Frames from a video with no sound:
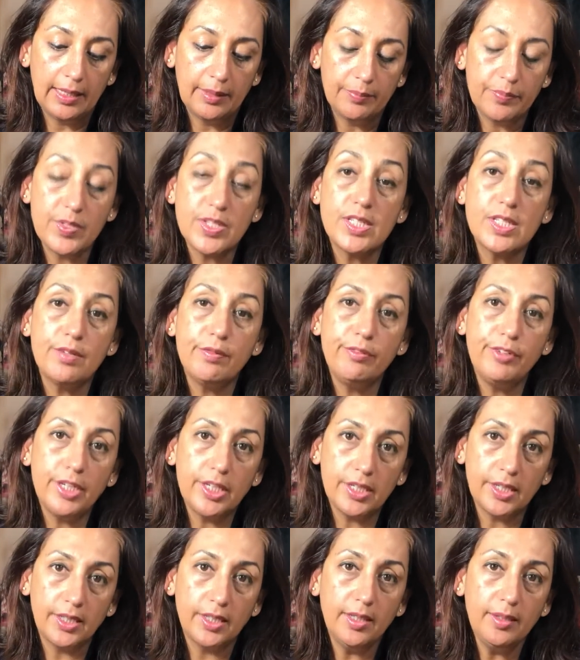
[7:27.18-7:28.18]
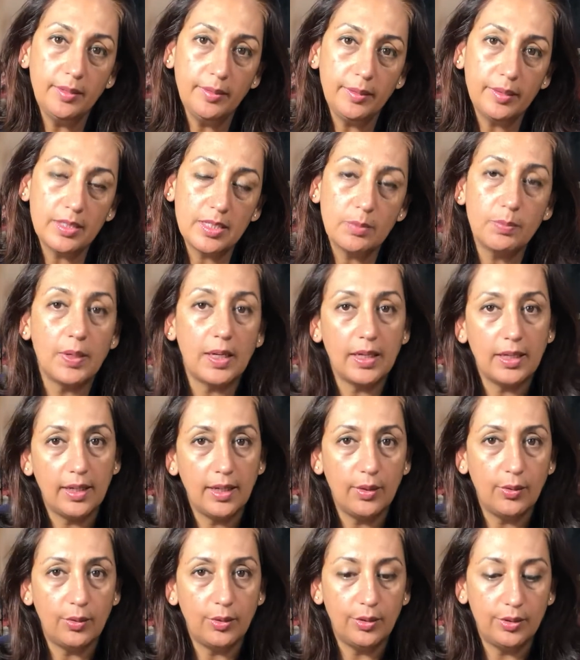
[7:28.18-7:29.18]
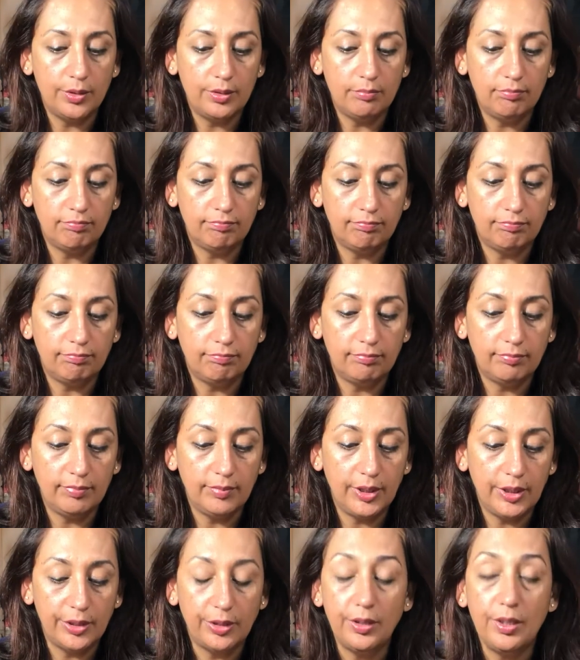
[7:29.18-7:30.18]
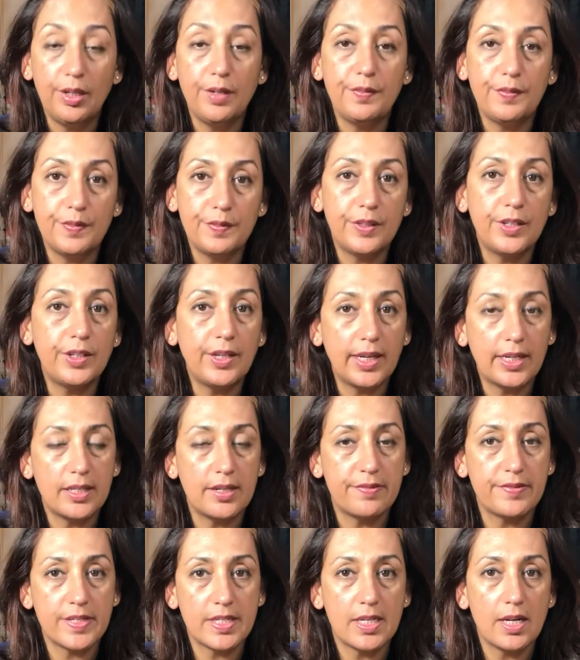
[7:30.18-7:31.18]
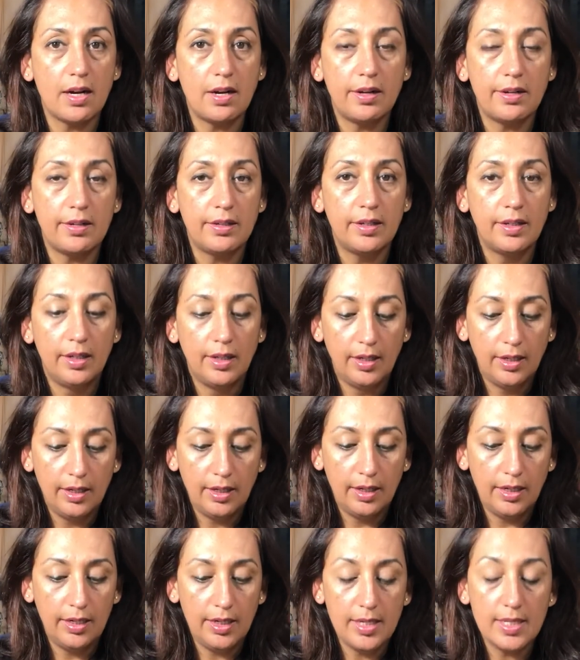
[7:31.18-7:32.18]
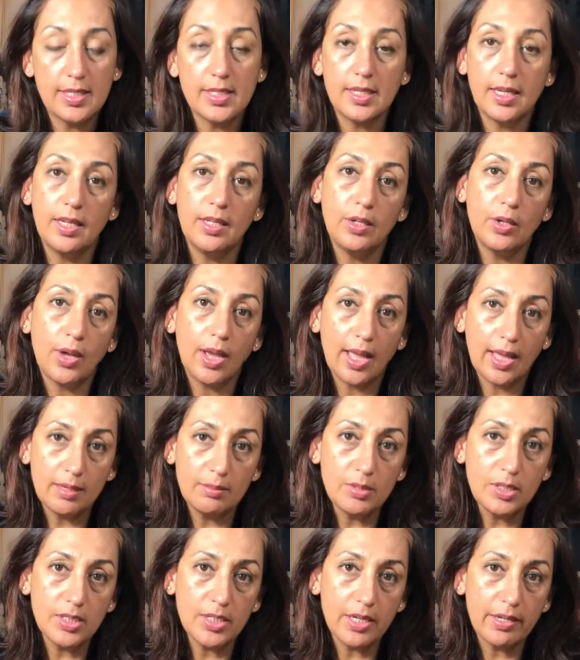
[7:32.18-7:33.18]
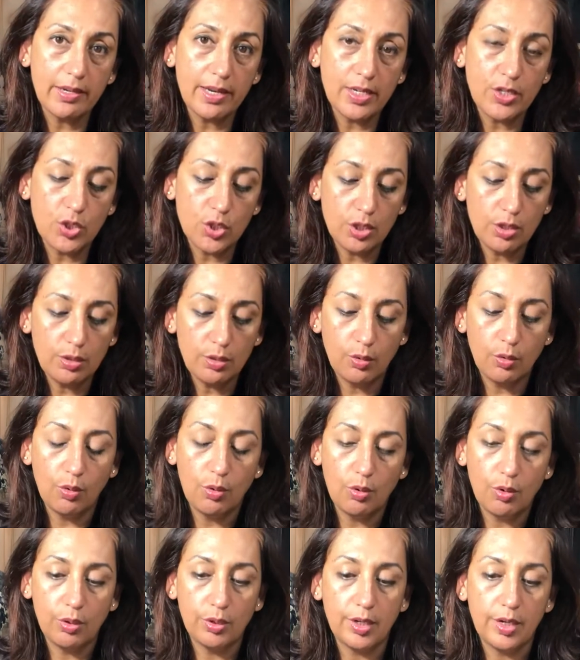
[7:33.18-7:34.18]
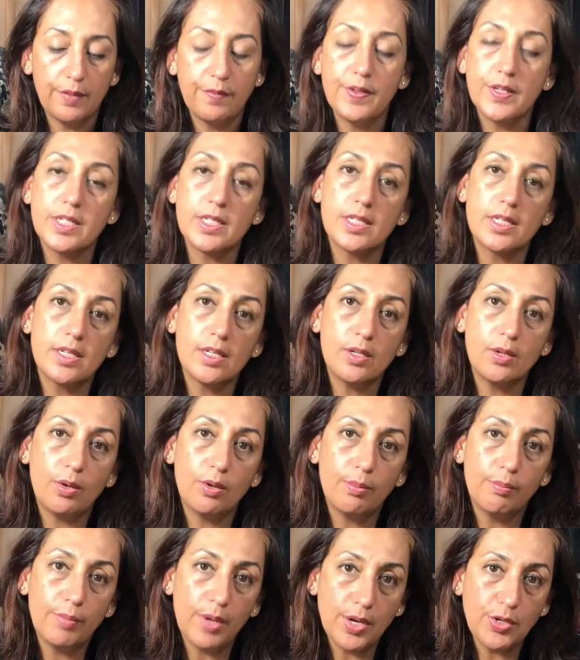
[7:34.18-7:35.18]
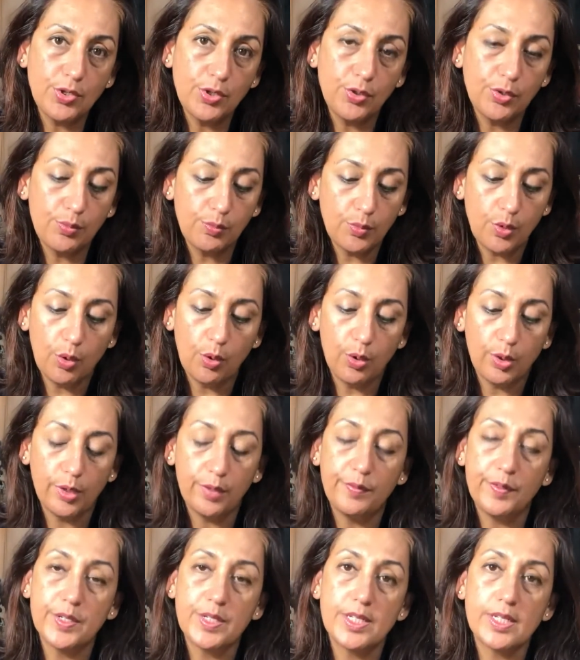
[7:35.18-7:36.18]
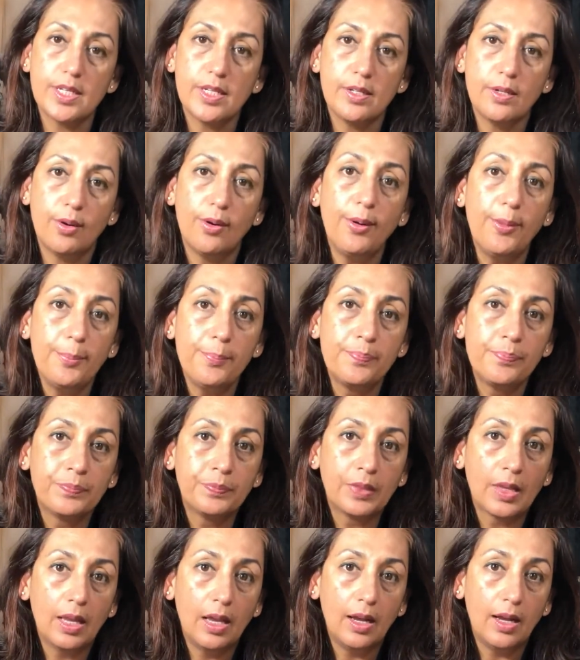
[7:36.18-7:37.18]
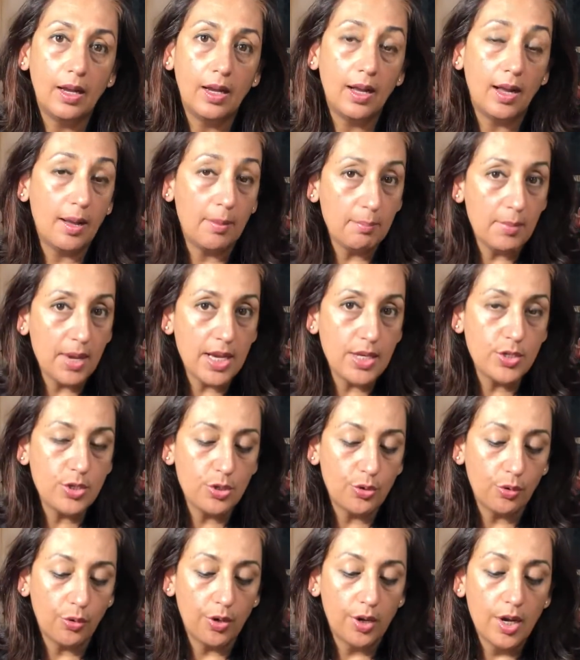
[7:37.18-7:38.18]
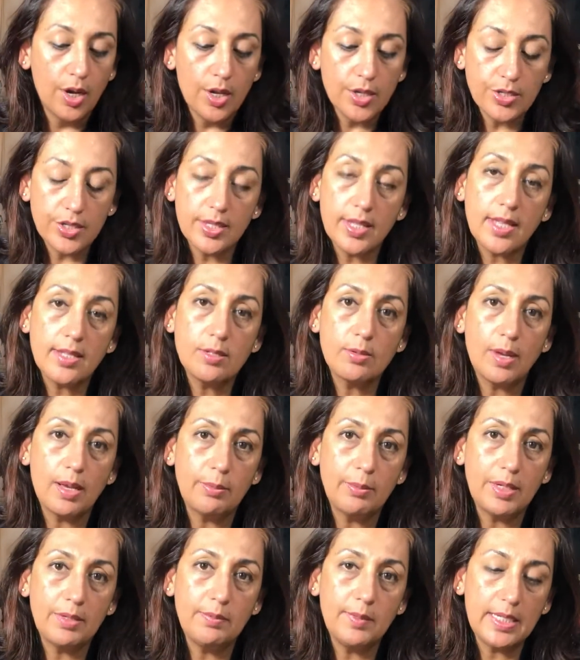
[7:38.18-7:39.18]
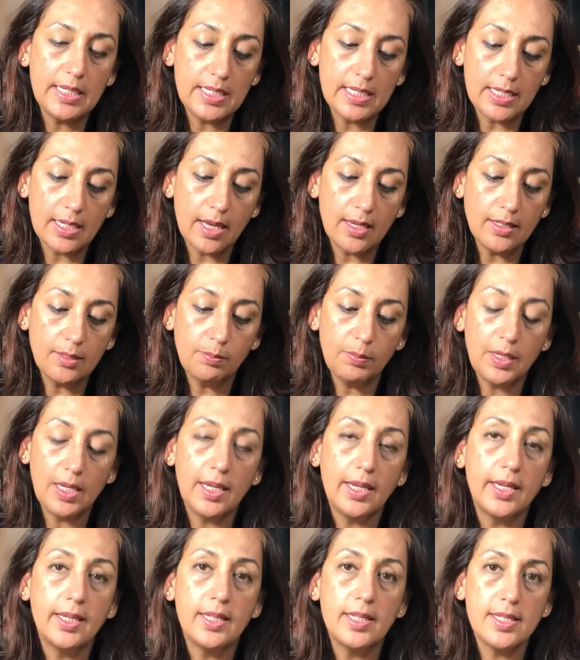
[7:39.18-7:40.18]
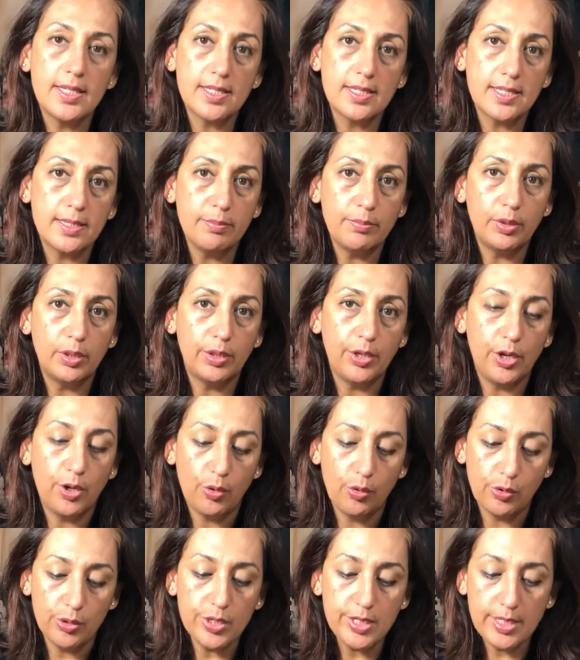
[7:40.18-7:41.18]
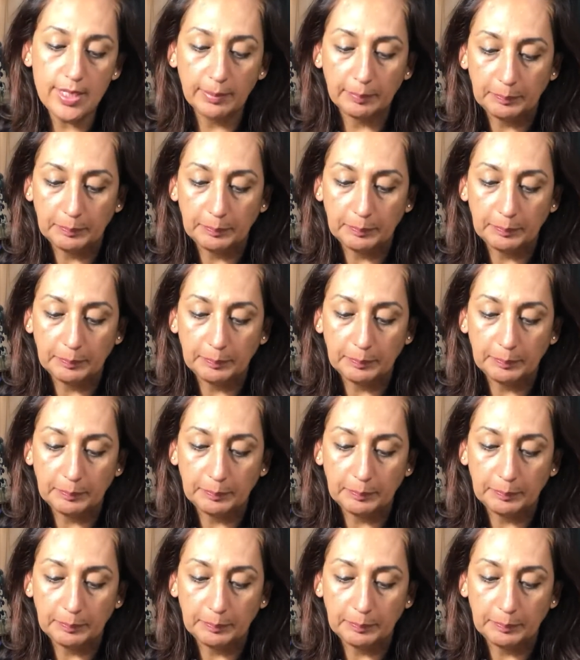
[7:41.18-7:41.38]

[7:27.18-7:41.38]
severe depending on, you know, if the negative star is in your animal direction, or if it is in your bedroom, or if it is in your main door. So that's why when we start applying these simple cures,